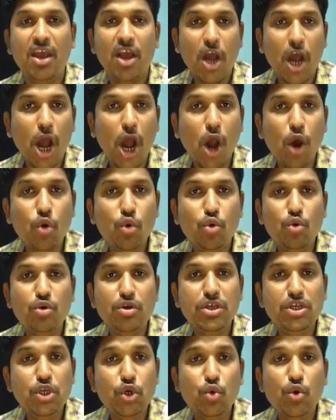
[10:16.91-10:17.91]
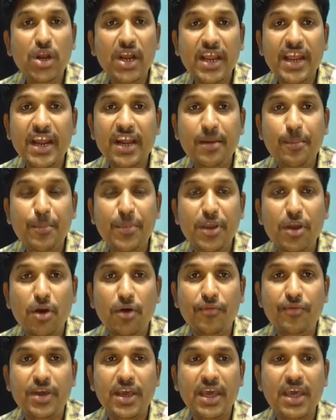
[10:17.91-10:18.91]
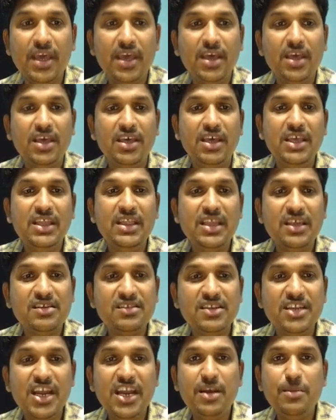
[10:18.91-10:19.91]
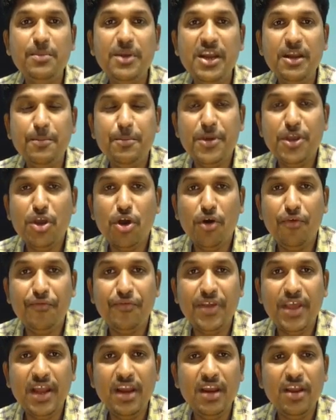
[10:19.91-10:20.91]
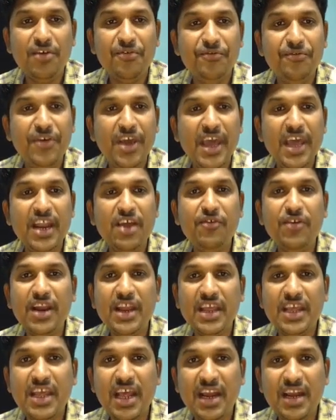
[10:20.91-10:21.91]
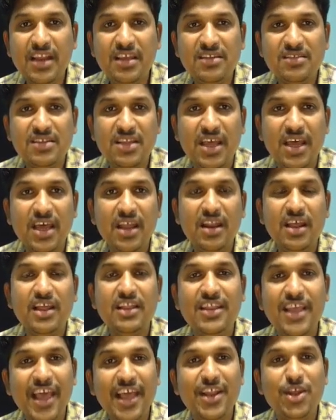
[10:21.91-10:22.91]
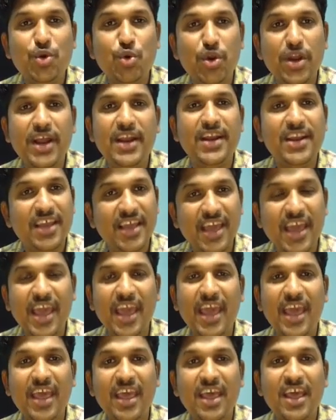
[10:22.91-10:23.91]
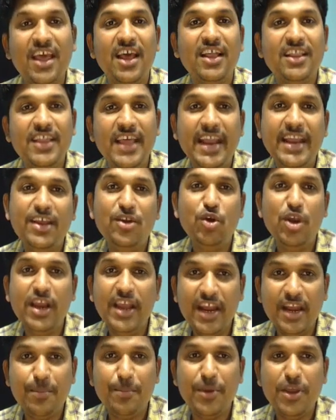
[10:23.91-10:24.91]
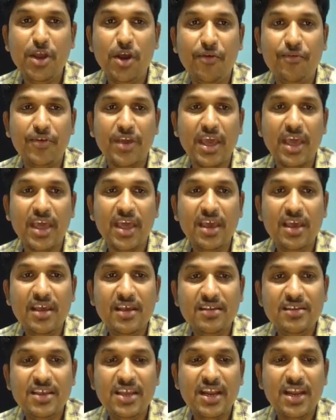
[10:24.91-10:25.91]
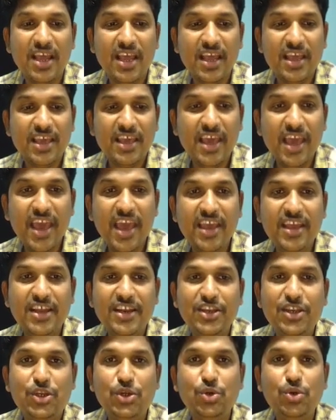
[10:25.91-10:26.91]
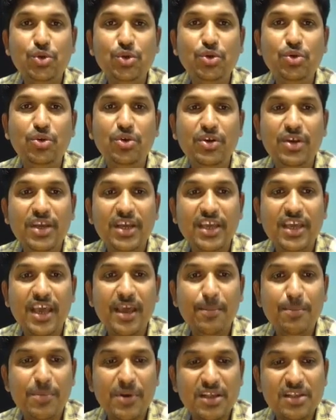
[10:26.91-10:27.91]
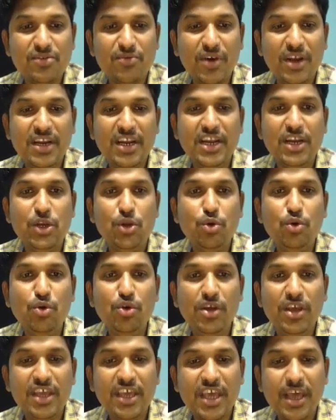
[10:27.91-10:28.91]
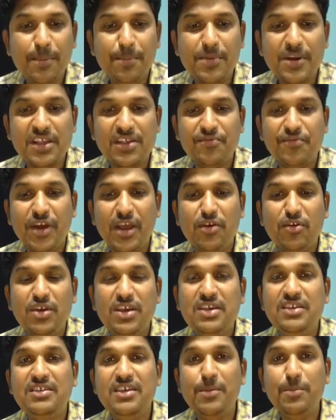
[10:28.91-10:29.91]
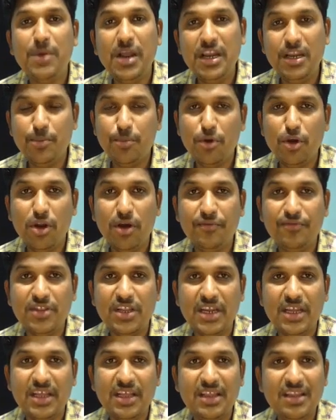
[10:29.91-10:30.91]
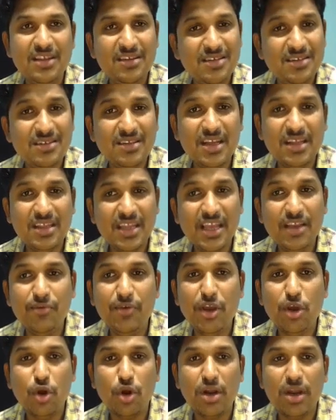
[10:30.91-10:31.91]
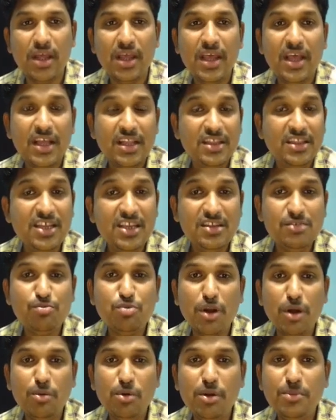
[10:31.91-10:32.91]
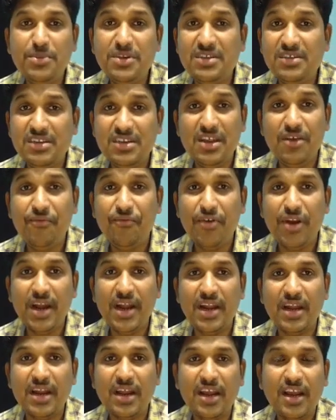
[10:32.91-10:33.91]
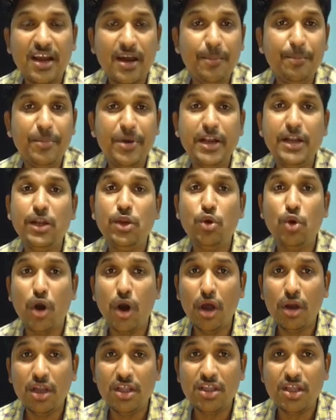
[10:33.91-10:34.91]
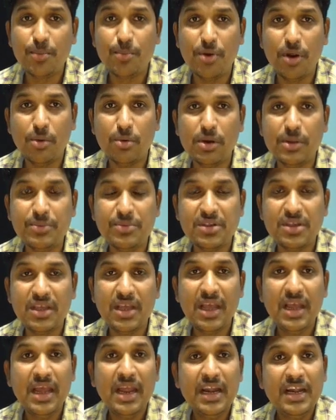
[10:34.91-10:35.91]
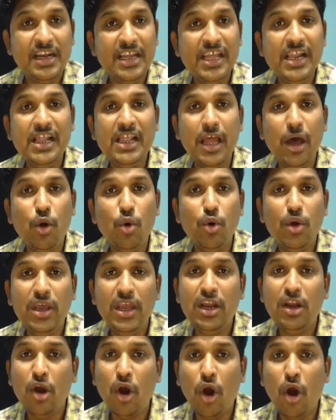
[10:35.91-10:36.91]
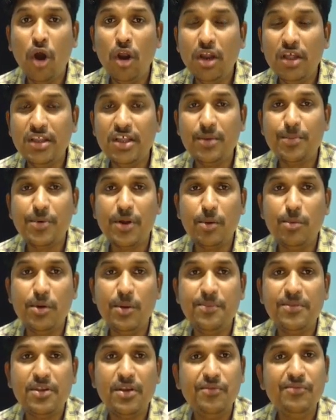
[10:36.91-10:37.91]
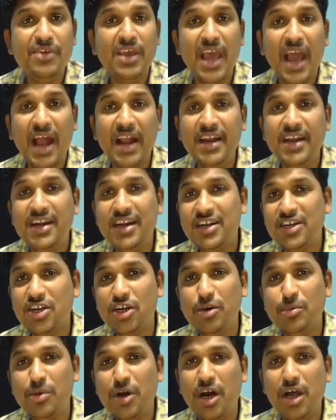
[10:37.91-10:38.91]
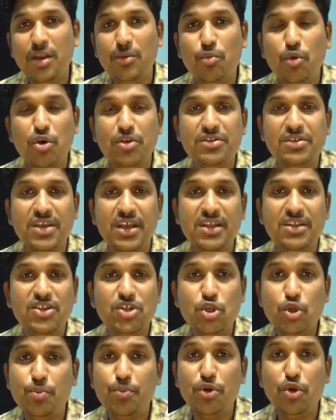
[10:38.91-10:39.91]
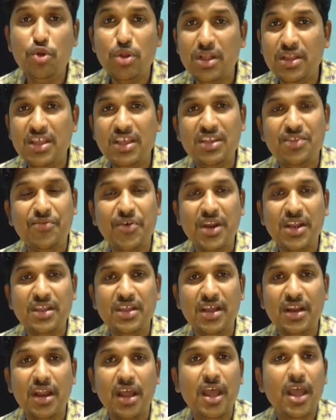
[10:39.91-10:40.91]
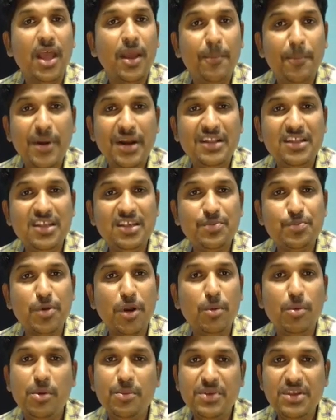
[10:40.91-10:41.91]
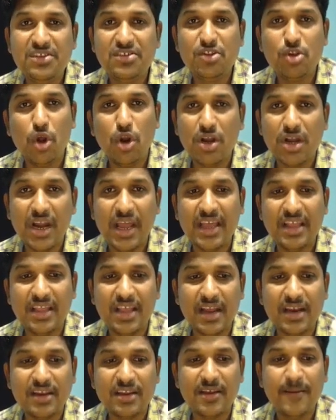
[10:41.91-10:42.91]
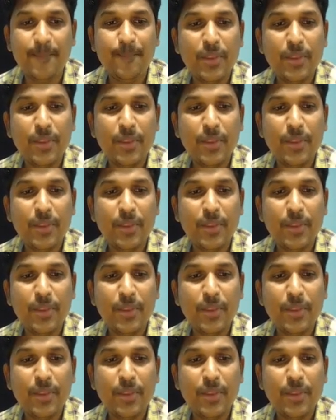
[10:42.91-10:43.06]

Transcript: How you will get P of k? In the statement P of n, wherever n is there you write k, then you will get P of k. See here, k into k plus 1 into k plus 5 is a multiple of 3. This is the thing we got. This problem is different compared to all other problems. Till now, in all other problems, we added a term on both sides to prove the things further. But this problem is not like that.